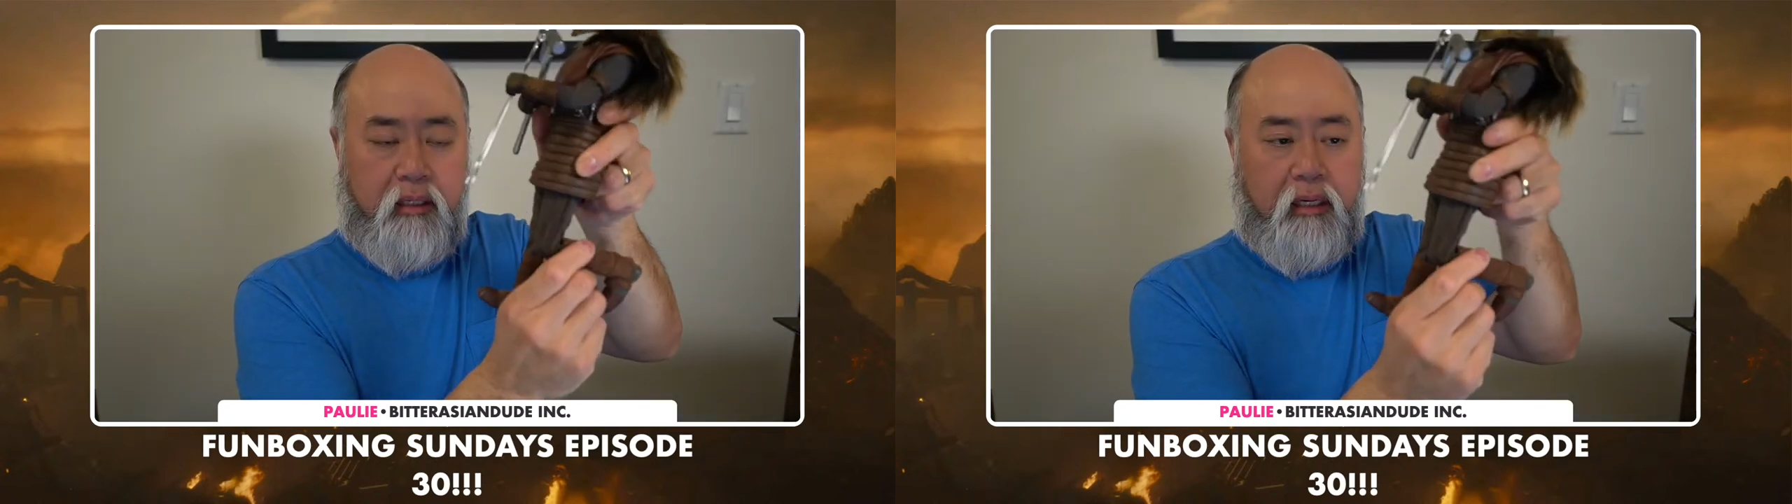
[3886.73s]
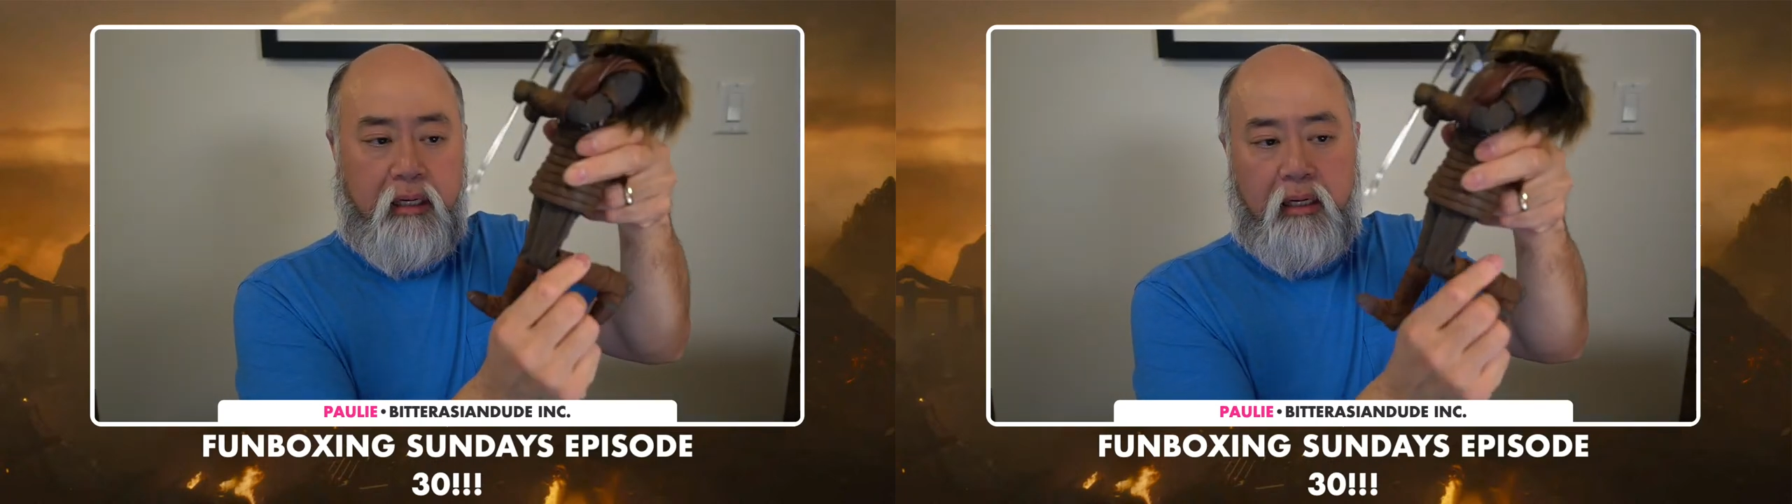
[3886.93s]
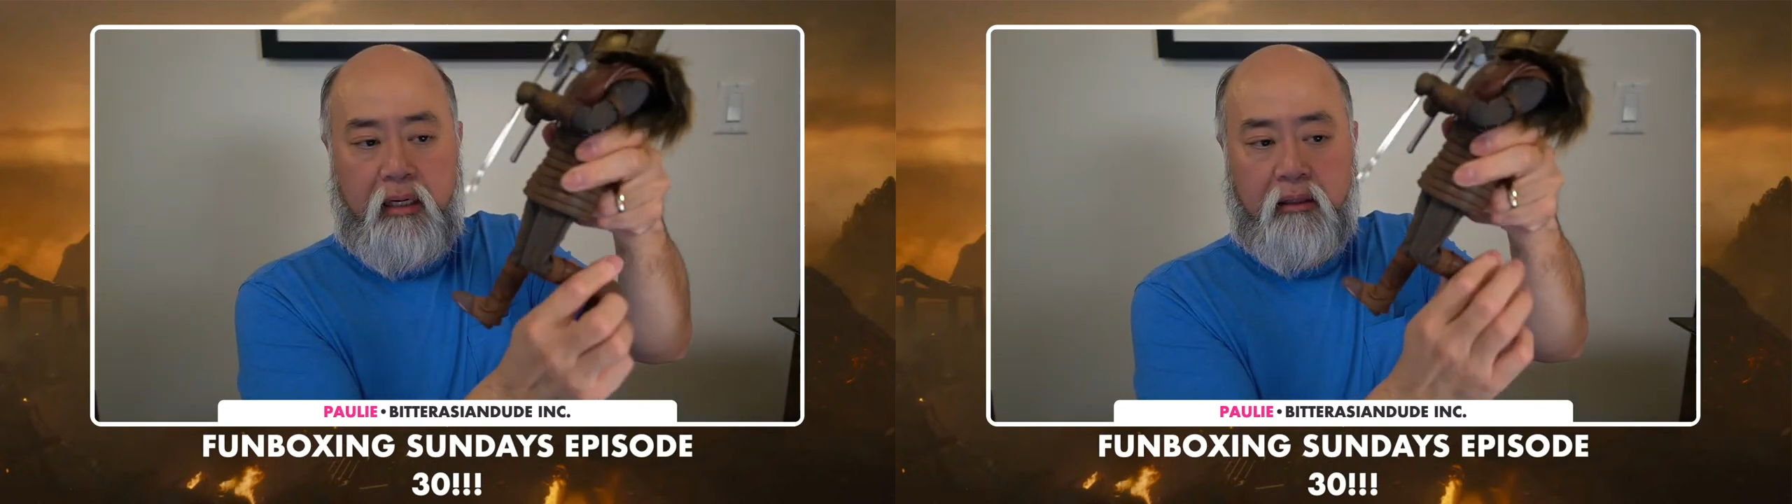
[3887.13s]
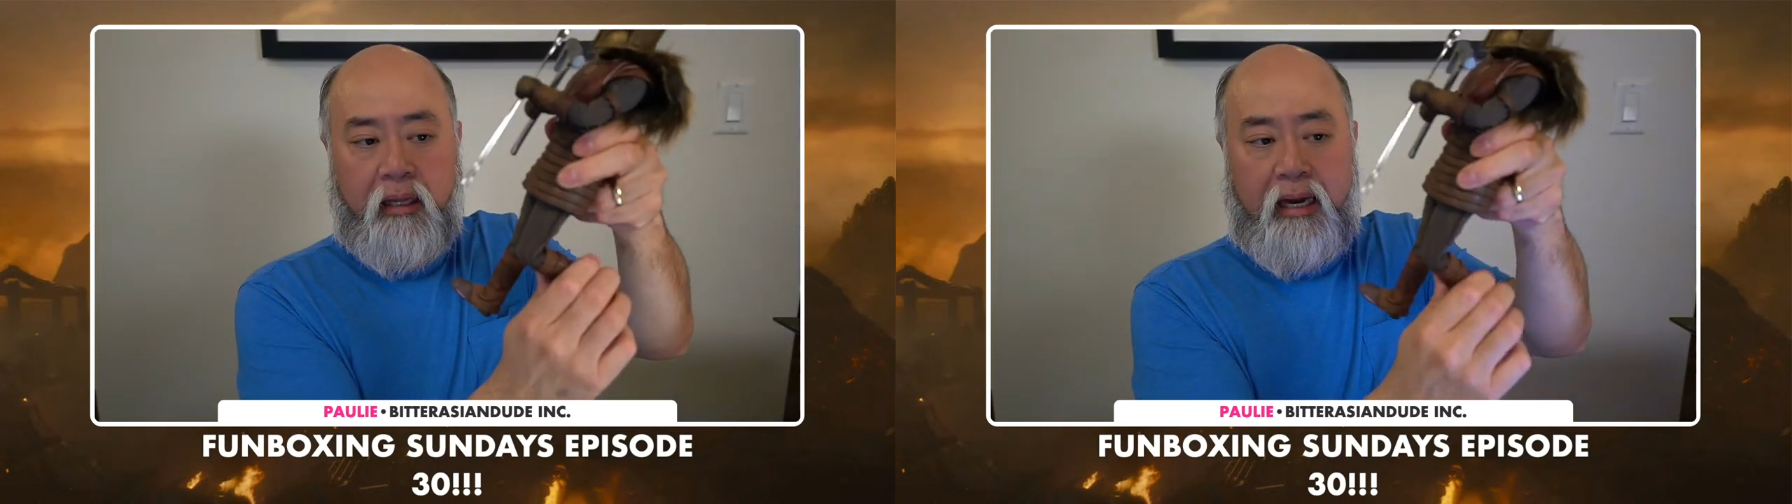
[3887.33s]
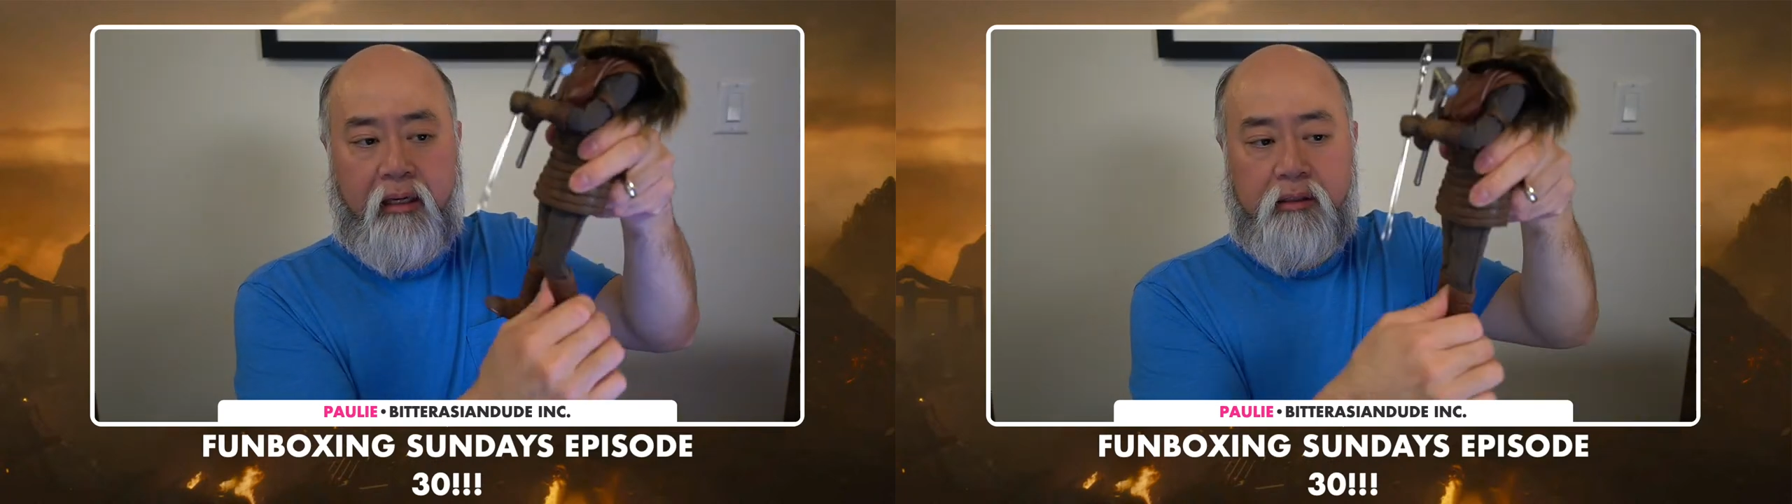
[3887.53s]

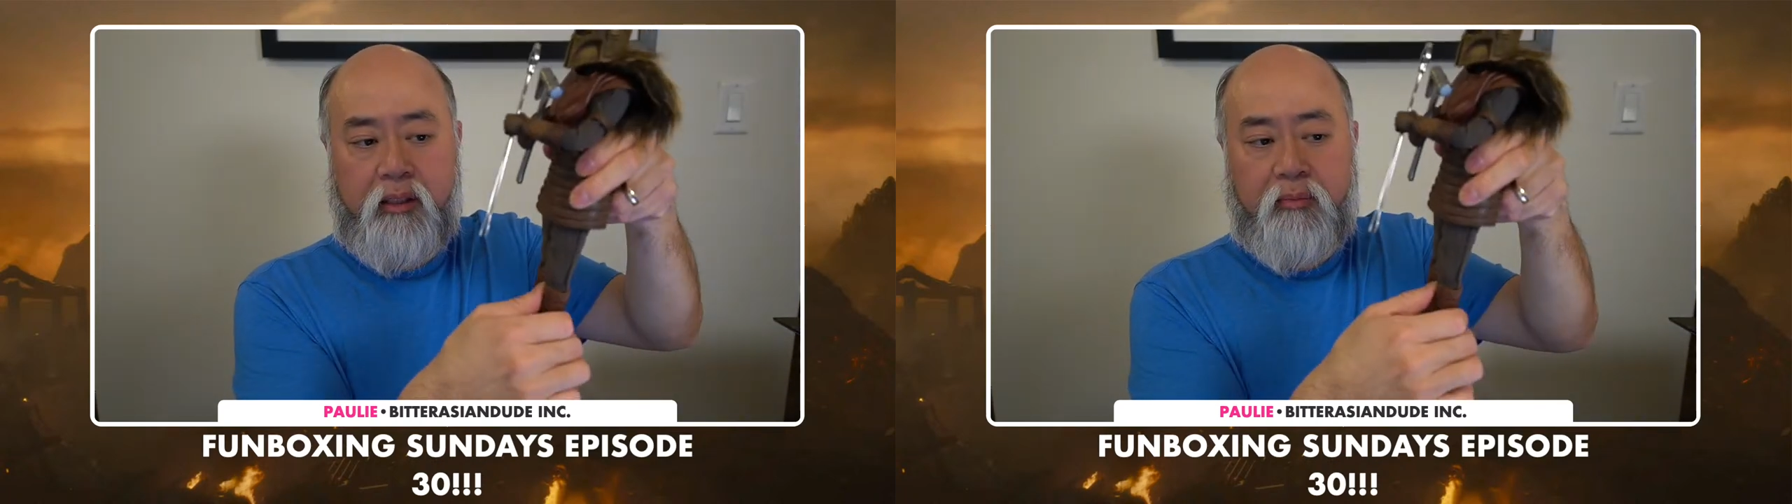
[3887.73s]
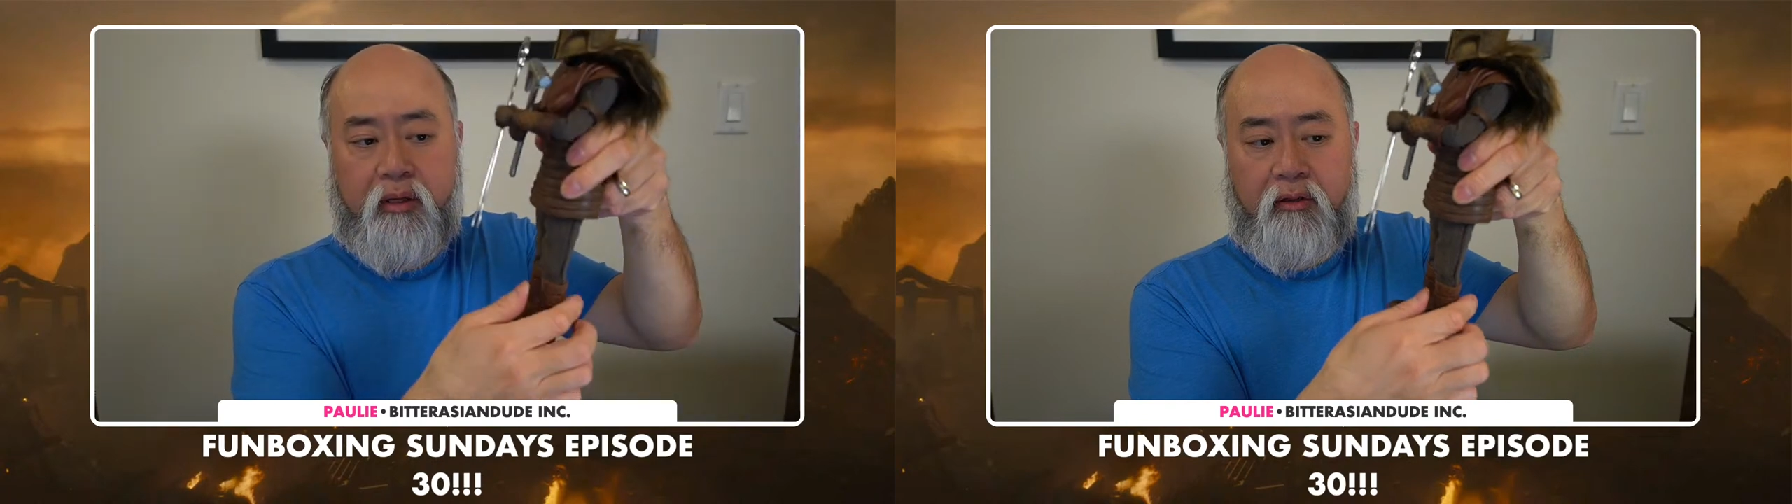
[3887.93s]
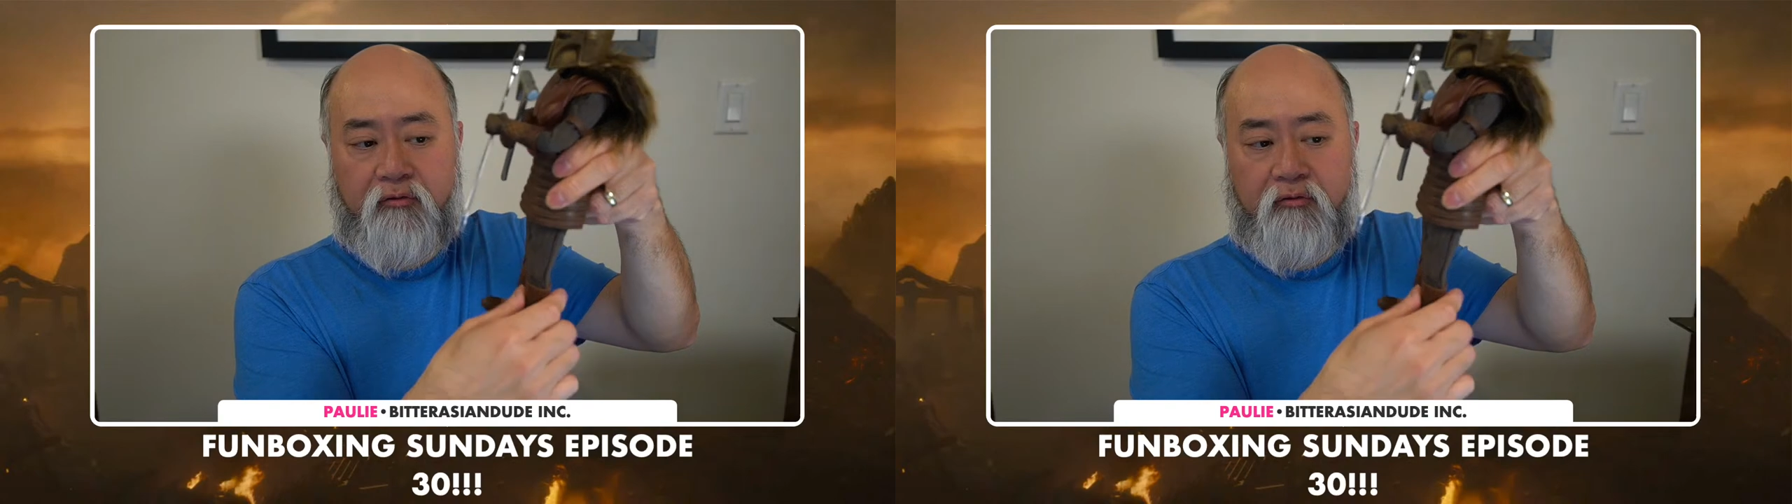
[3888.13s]
leg. Some of the